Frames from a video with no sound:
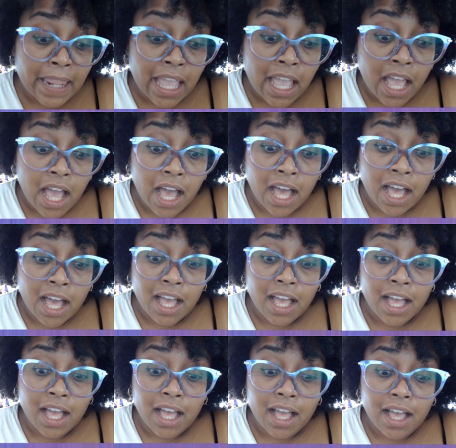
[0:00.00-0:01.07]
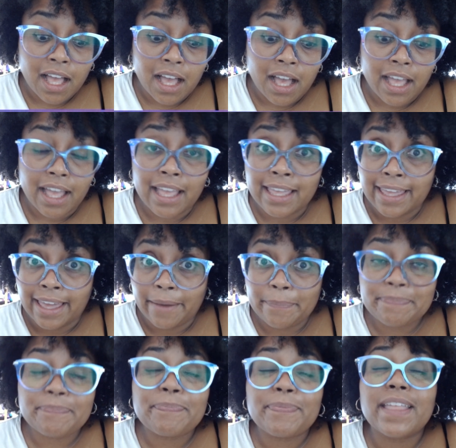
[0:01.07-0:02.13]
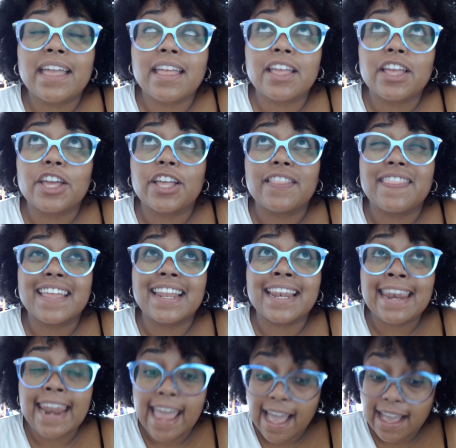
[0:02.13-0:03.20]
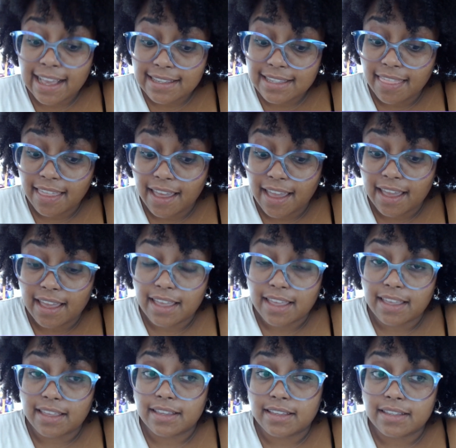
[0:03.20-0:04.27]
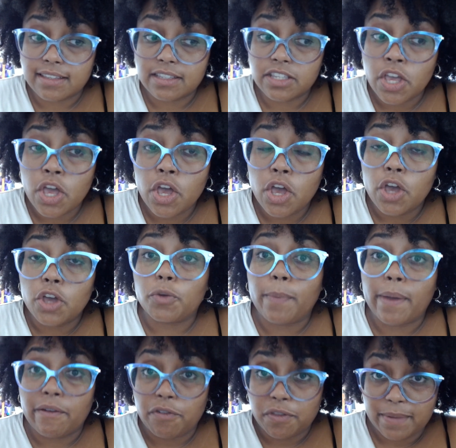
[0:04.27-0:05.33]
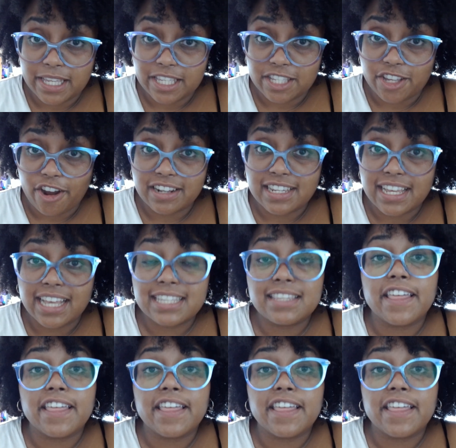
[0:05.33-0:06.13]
Yeah. The next thing is you pay for the PCR test, then you